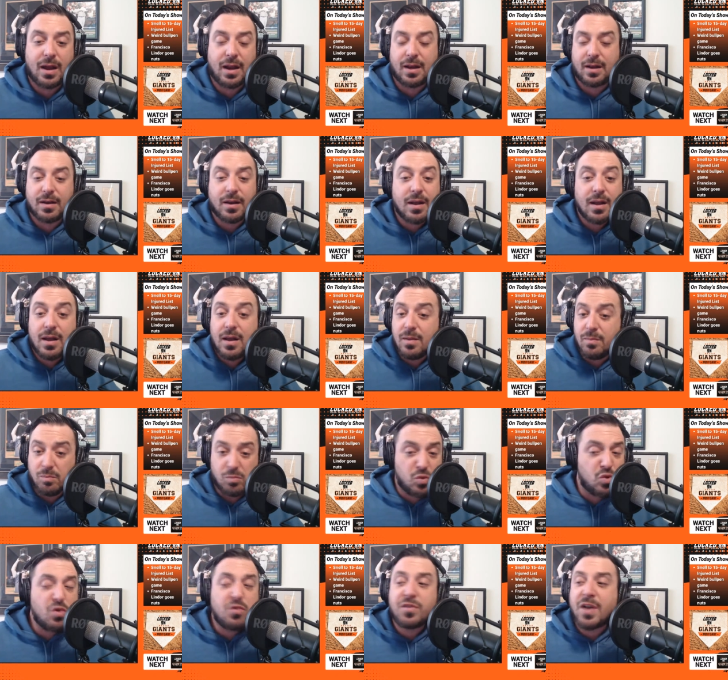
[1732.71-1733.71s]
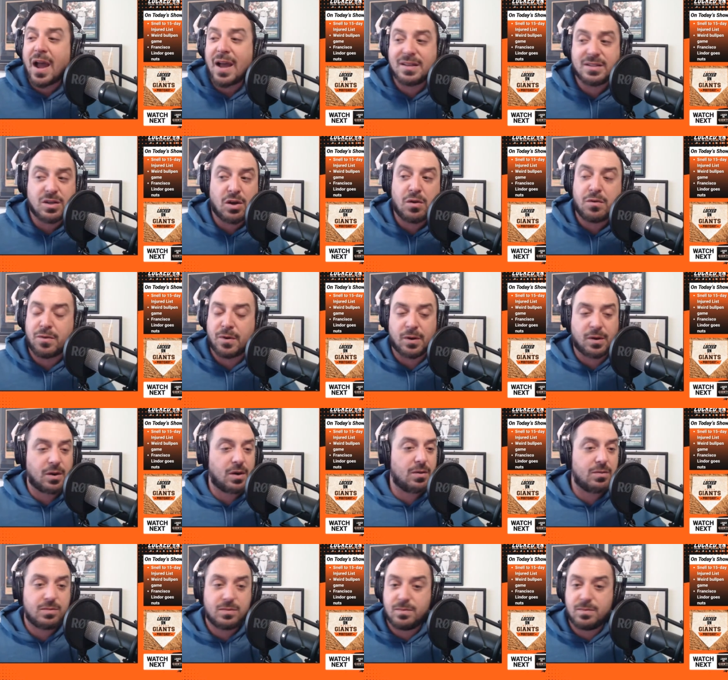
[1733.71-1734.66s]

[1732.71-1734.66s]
and move guys over,